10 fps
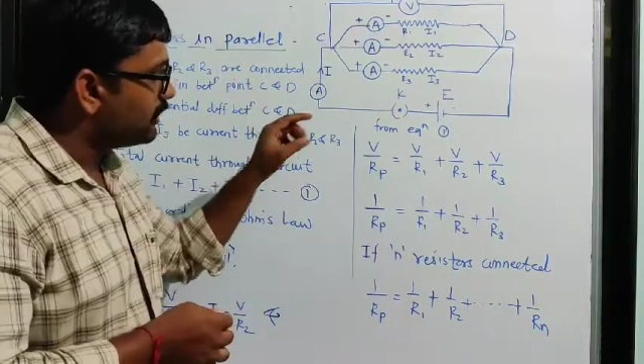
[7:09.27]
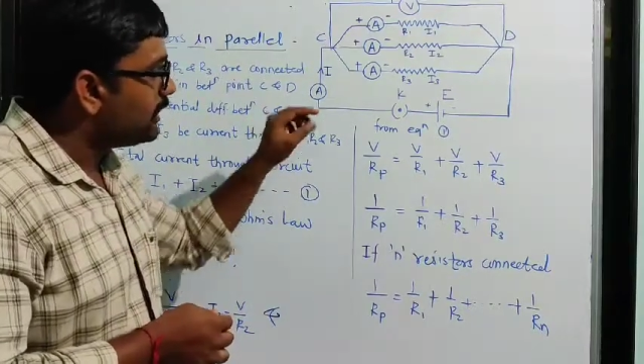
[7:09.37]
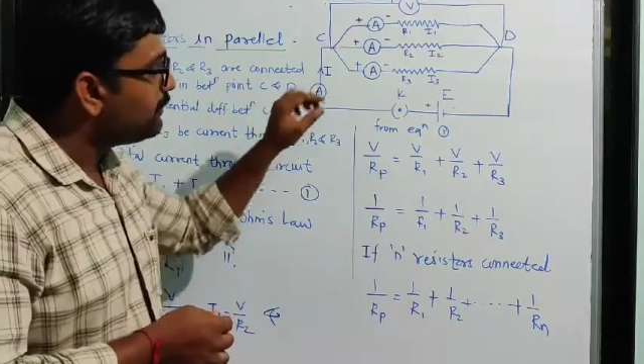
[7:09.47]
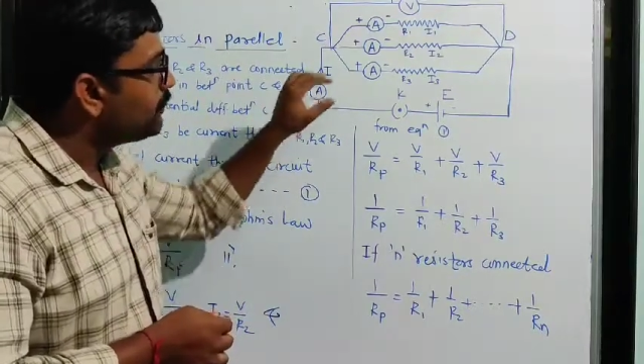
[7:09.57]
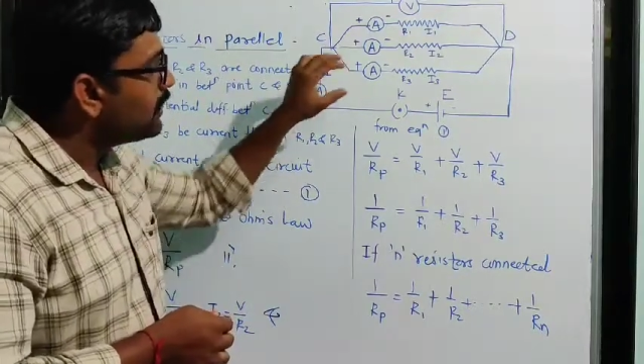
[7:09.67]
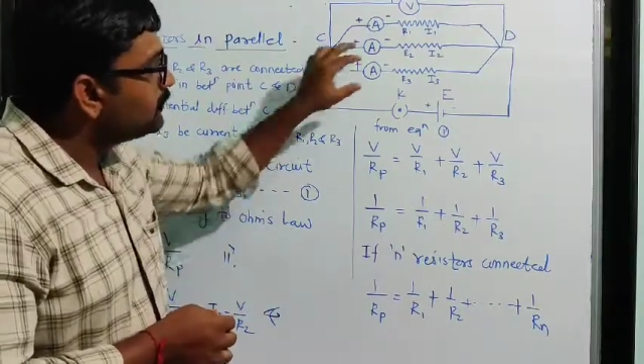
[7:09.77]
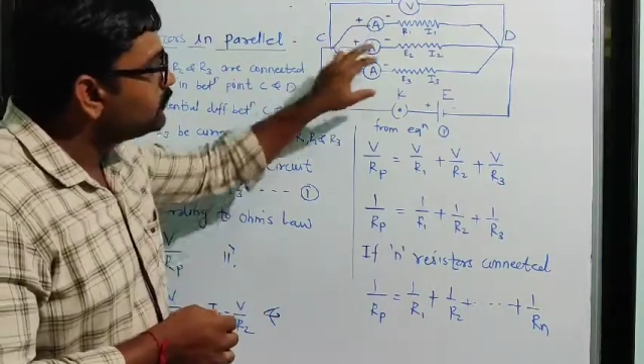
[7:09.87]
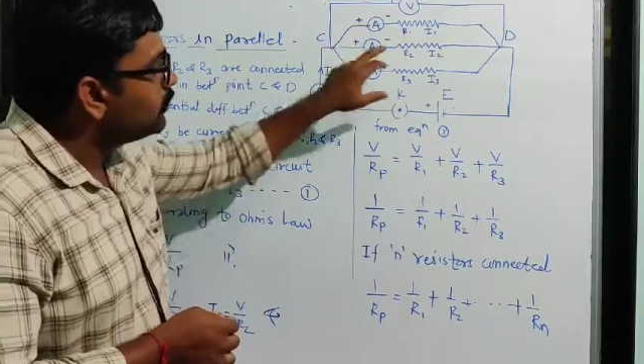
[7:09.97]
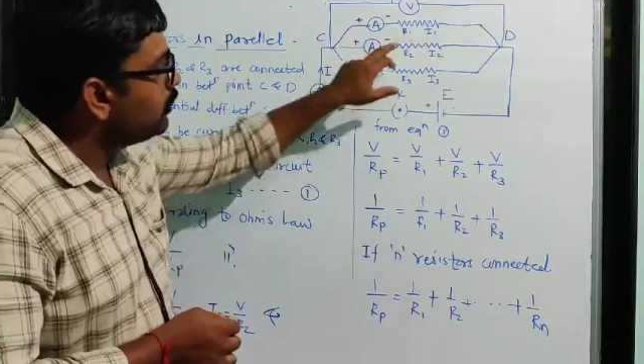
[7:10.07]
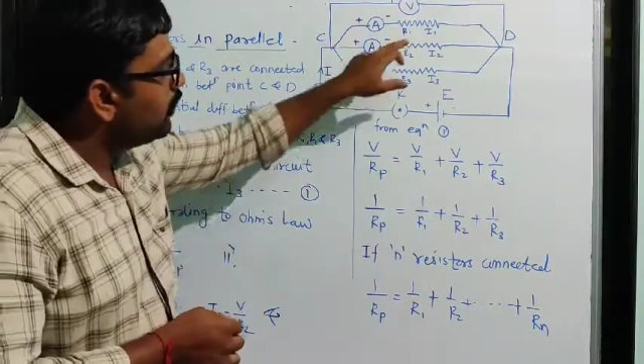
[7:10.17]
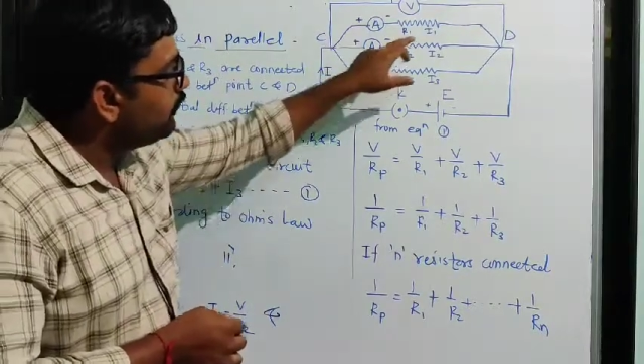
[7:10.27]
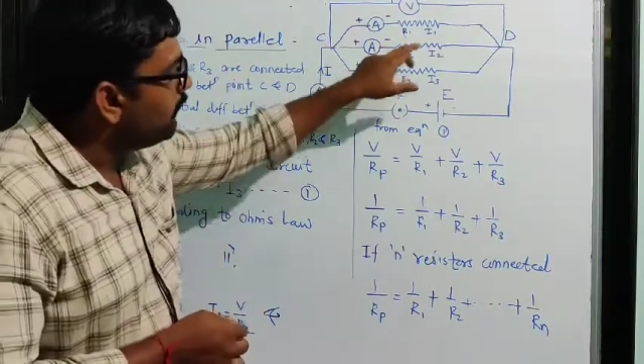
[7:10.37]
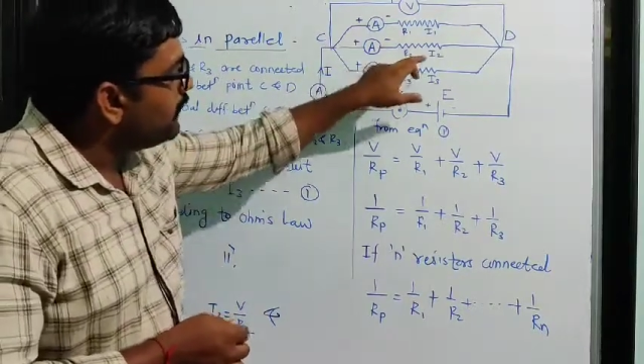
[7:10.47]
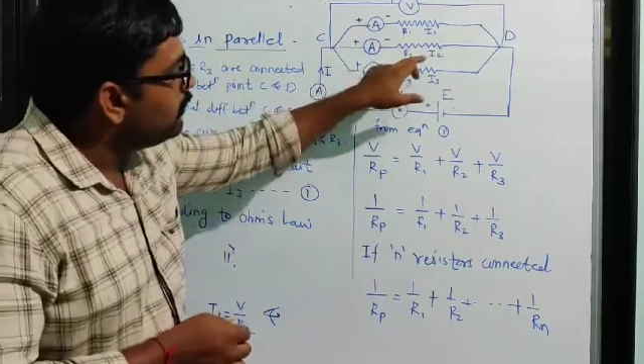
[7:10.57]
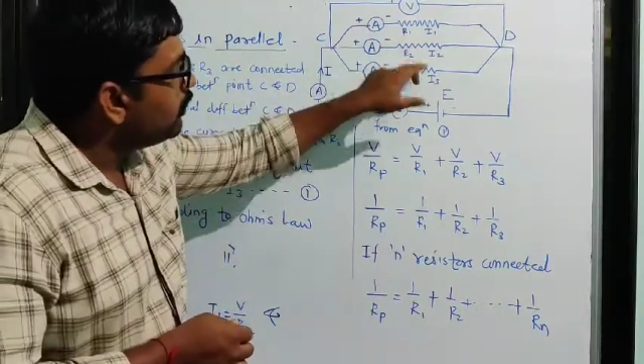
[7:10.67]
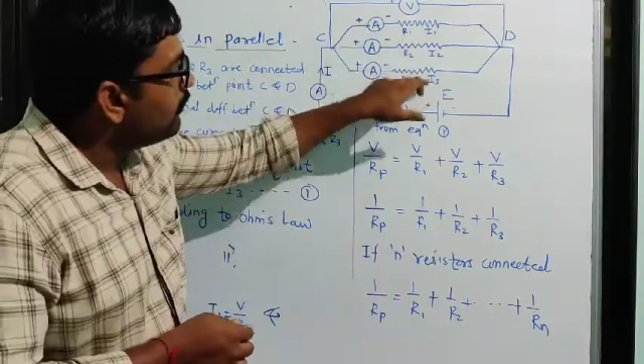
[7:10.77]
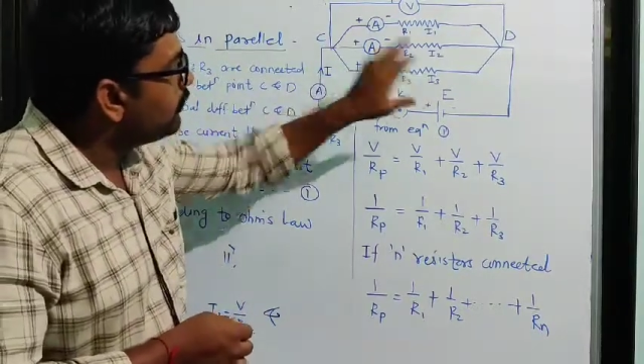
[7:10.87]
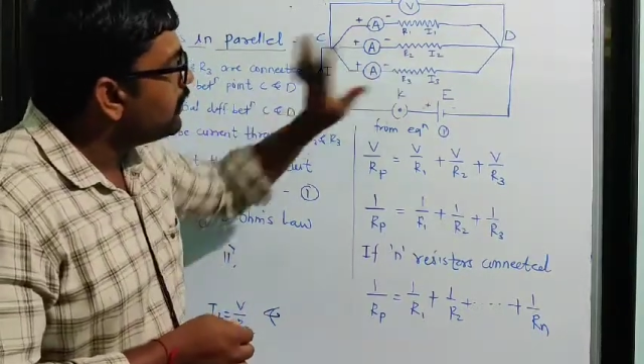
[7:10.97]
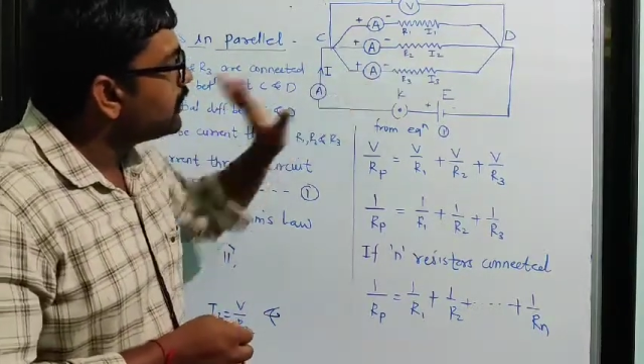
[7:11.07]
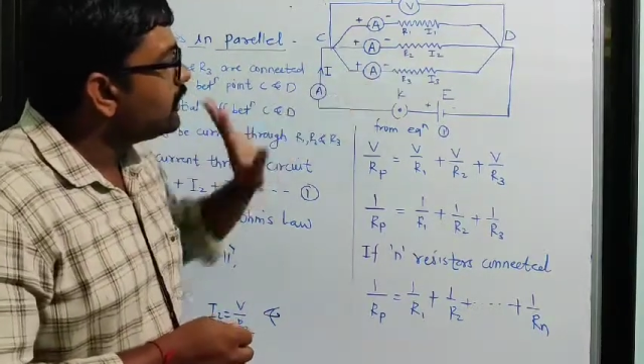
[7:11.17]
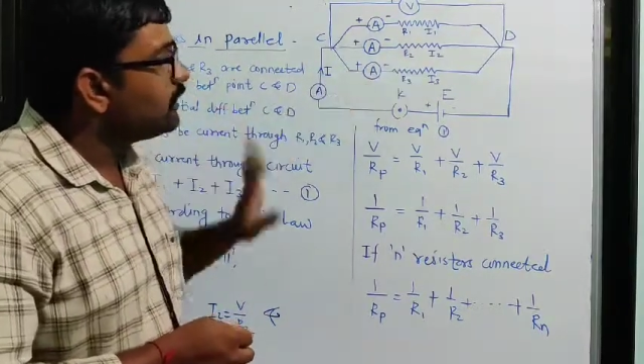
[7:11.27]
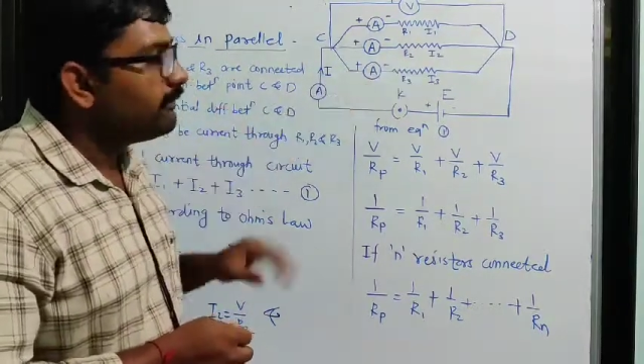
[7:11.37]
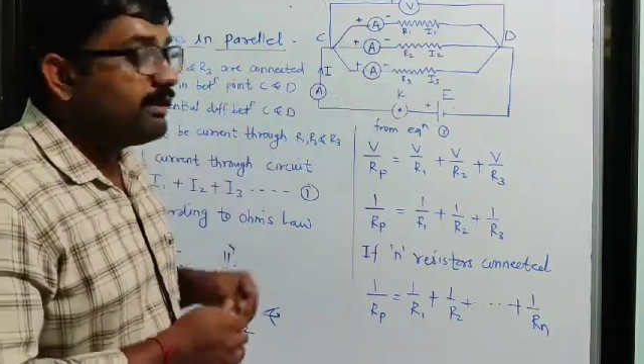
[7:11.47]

Okay, so value of current